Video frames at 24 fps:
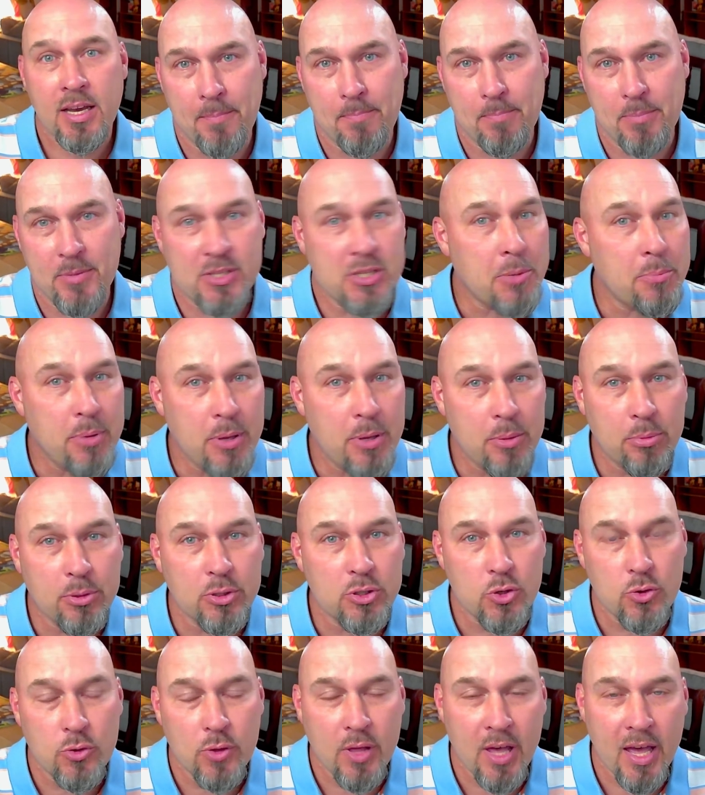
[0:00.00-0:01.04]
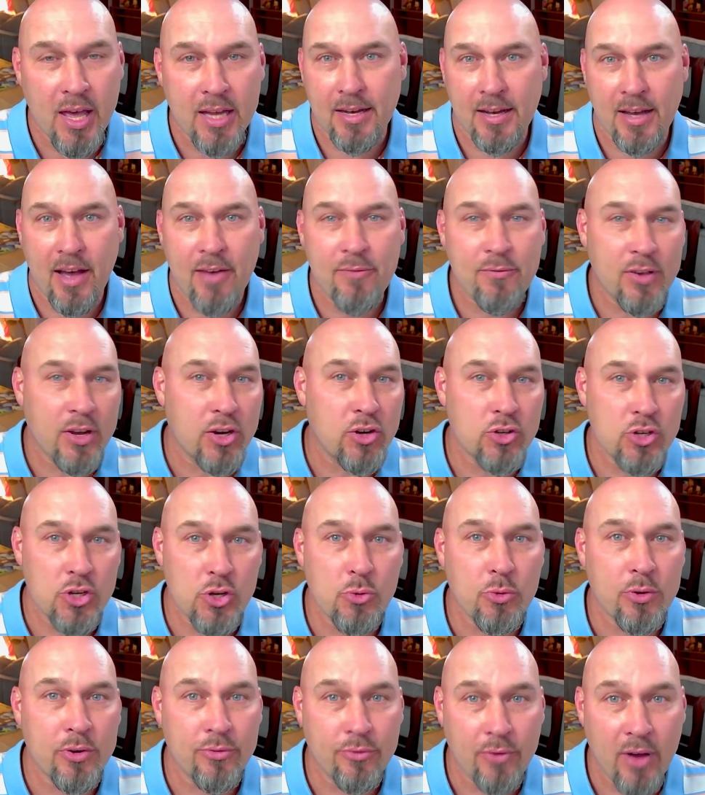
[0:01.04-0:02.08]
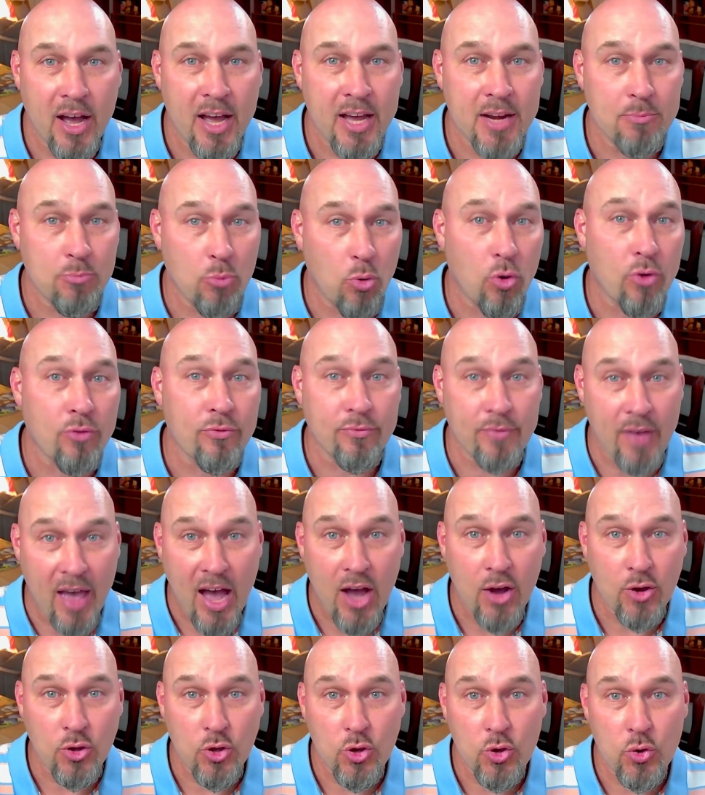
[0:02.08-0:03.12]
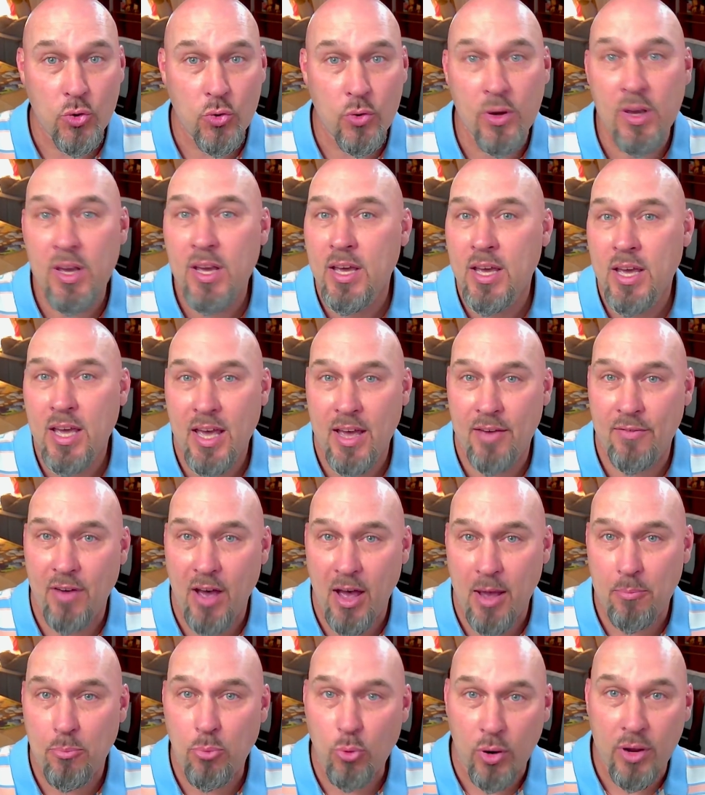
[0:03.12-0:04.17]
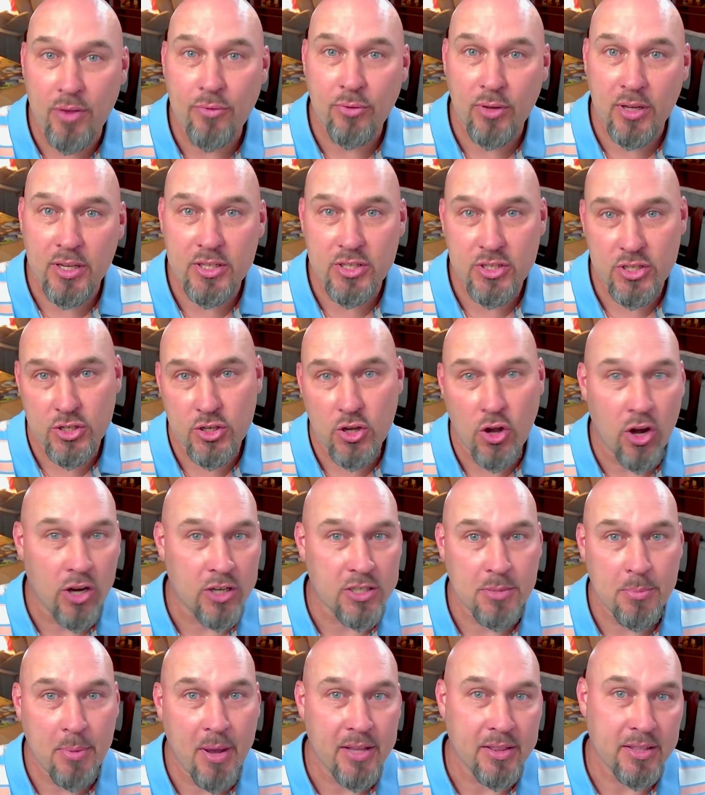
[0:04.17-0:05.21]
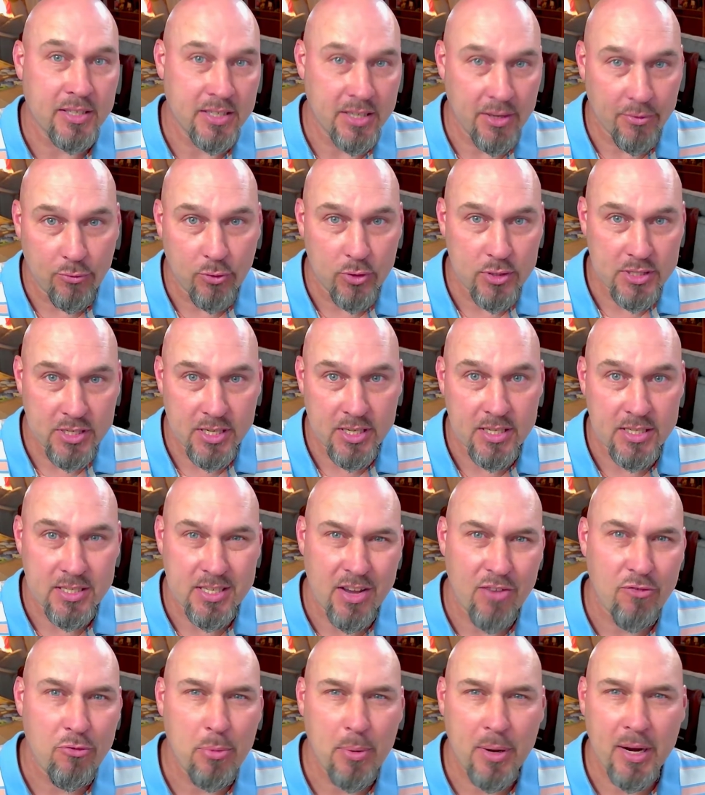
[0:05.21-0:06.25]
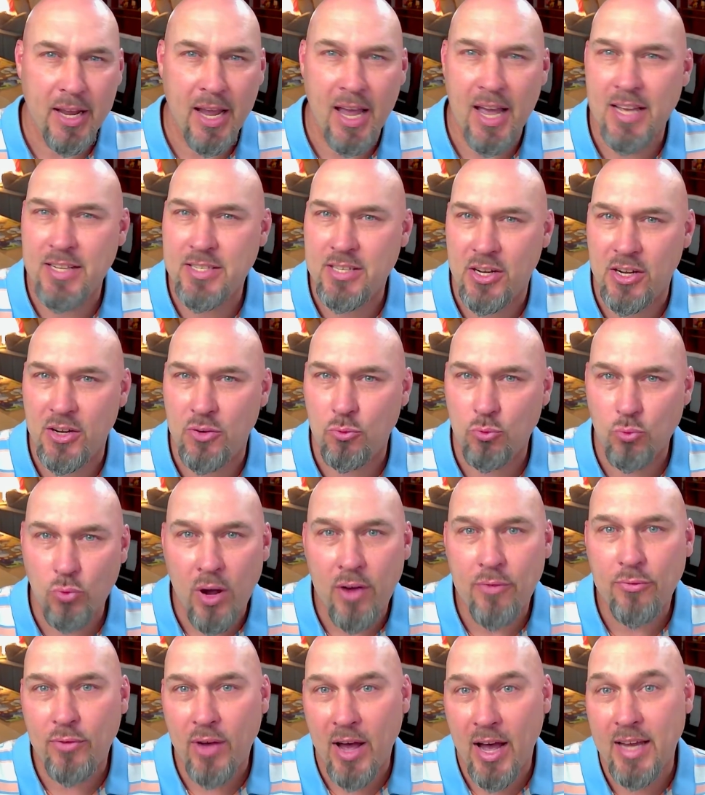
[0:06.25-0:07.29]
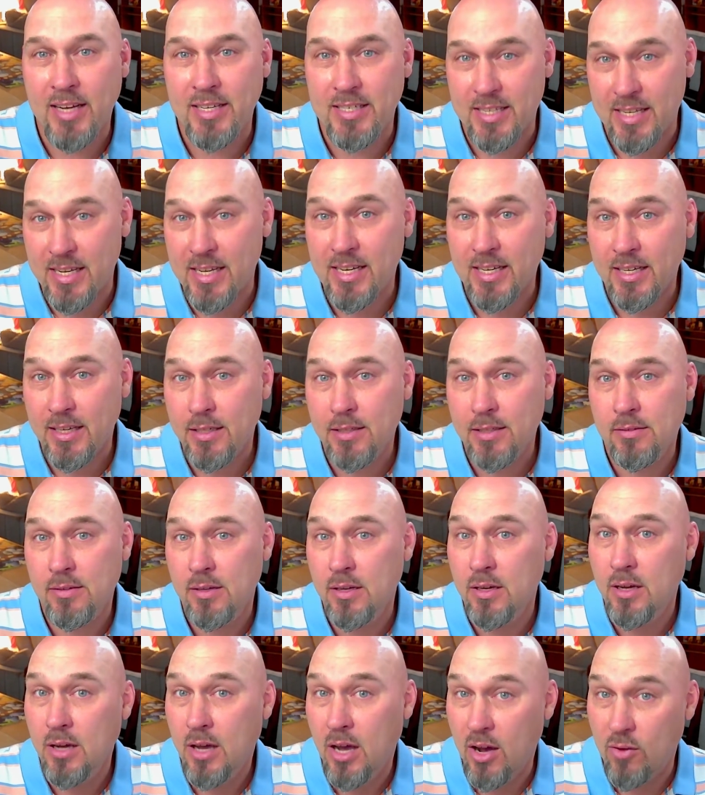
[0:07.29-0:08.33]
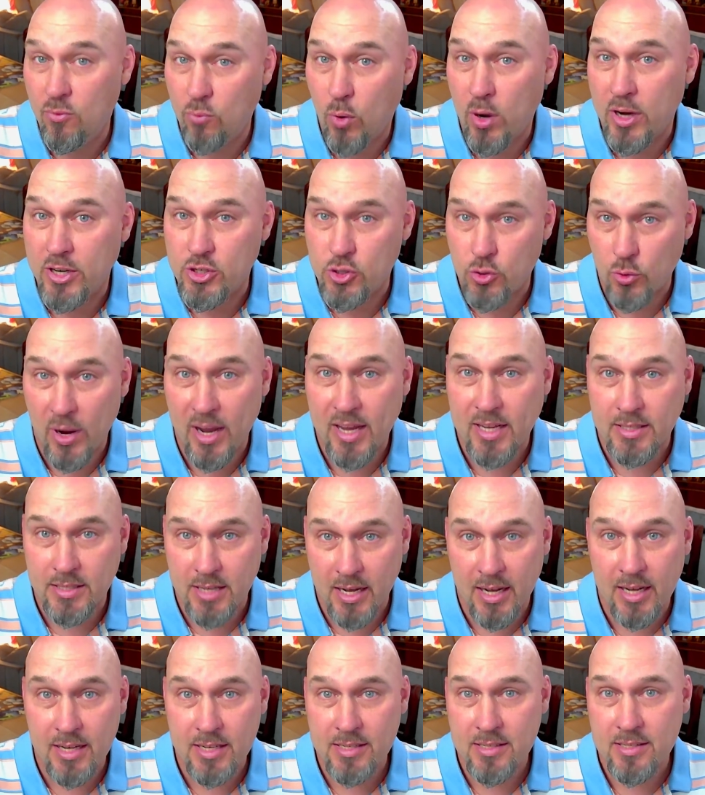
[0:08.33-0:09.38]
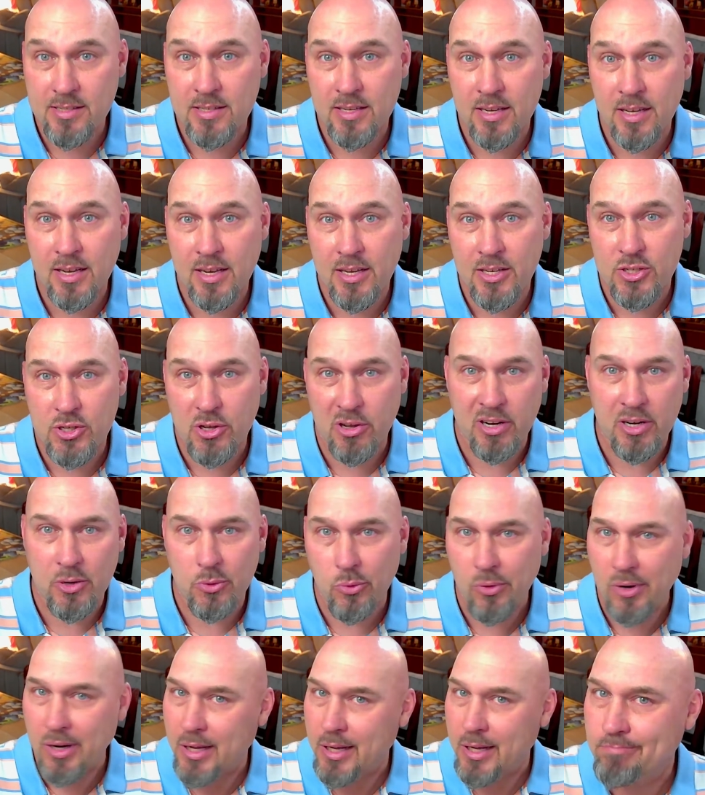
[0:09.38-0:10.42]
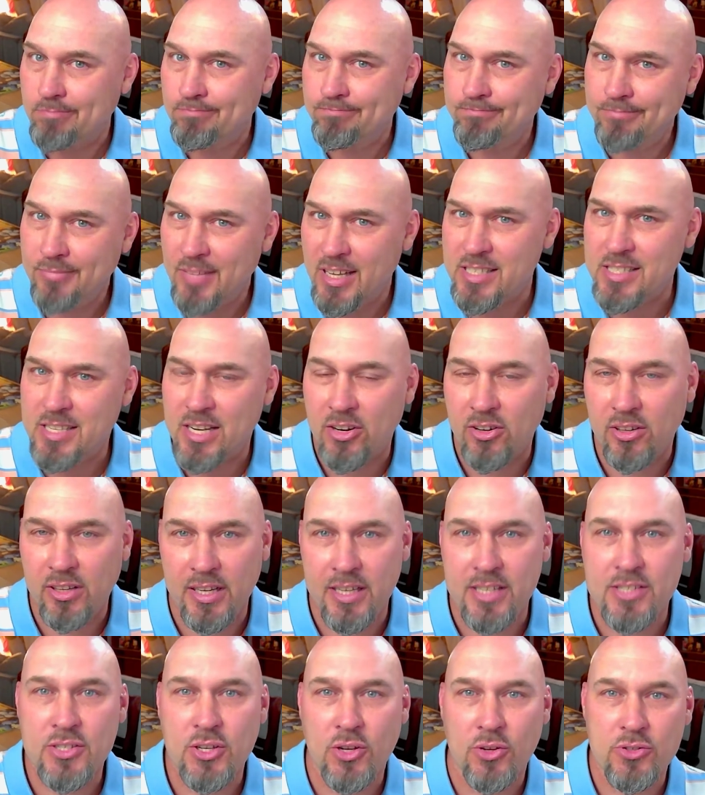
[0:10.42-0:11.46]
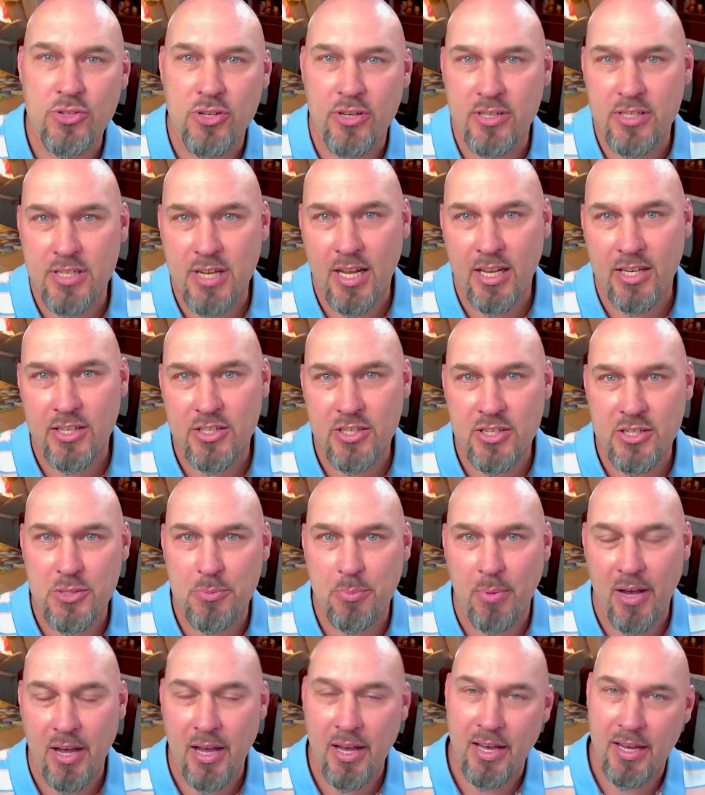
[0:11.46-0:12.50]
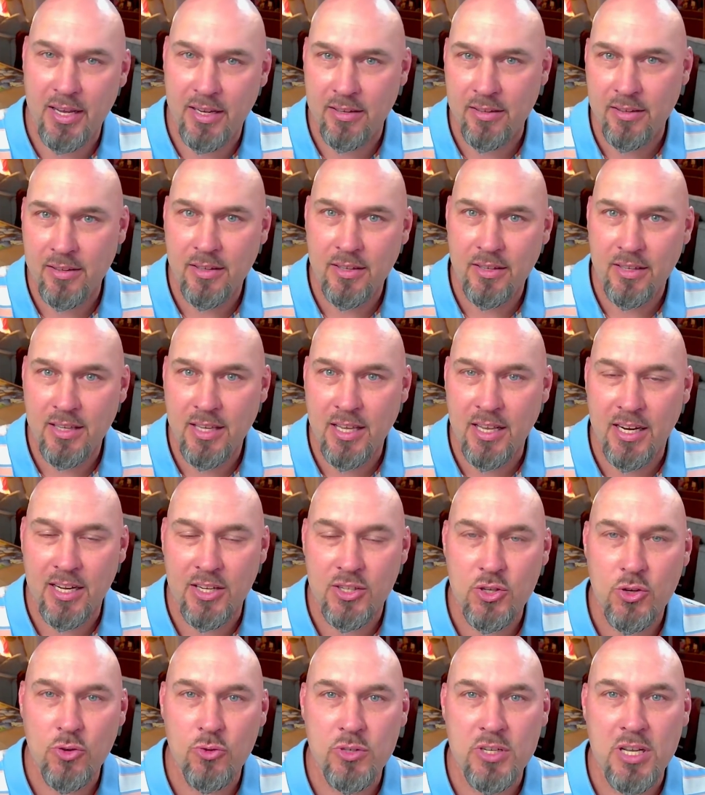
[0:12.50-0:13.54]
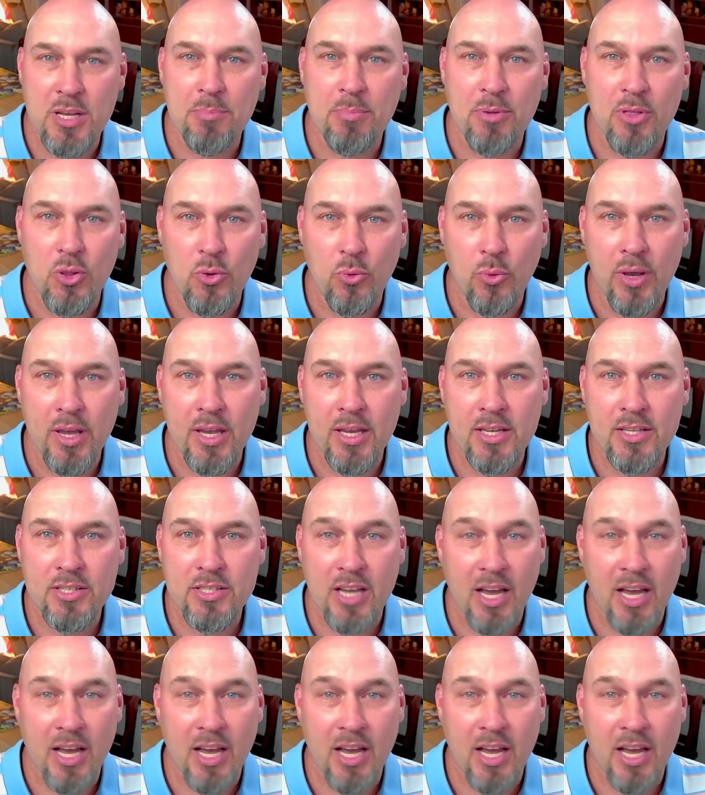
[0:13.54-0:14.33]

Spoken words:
Some people do that. I figured you would find more value if I briefly just talked about the differences. Everybody has a rough idea of what Drake does, so I didn't want to necessarily insult your intelligence by getting too deep in the weeds.